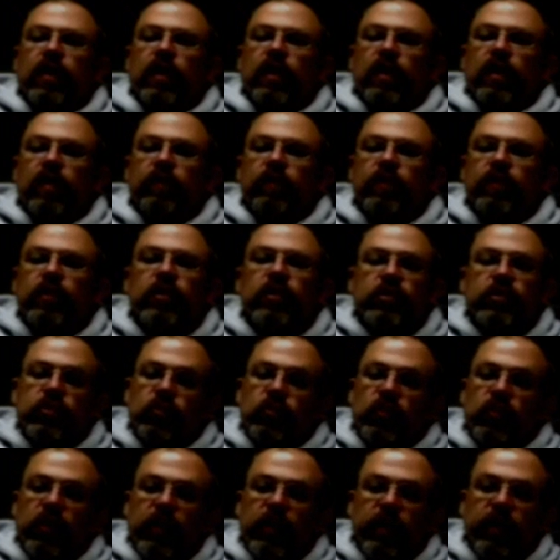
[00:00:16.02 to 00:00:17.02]
of the
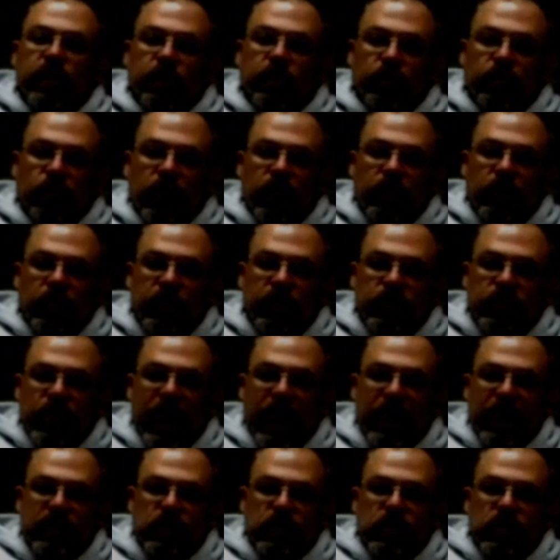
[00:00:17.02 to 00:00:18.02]
historian Frederick
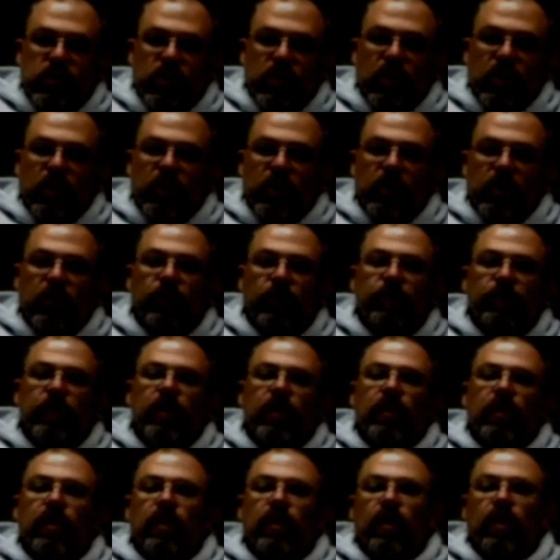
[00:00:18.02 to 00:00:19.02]
Jackson Turner,
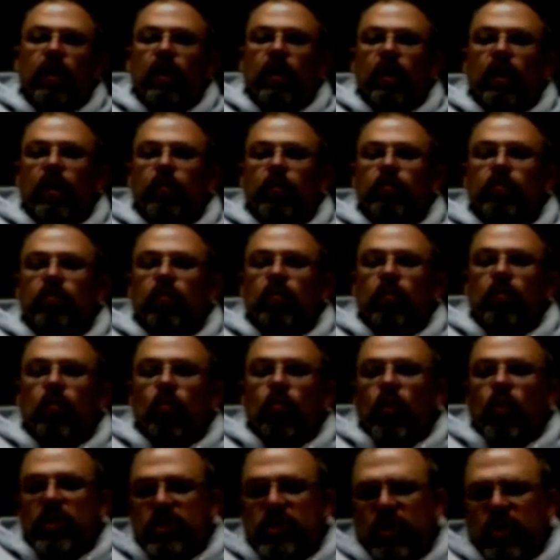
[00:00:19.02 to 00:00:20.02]

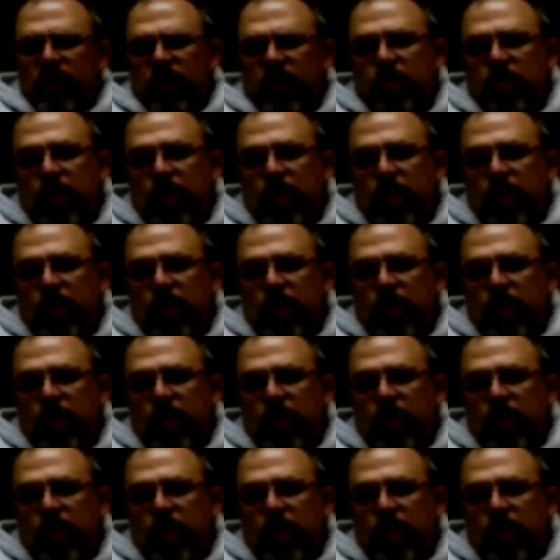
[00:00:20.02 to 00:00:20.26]
what Turner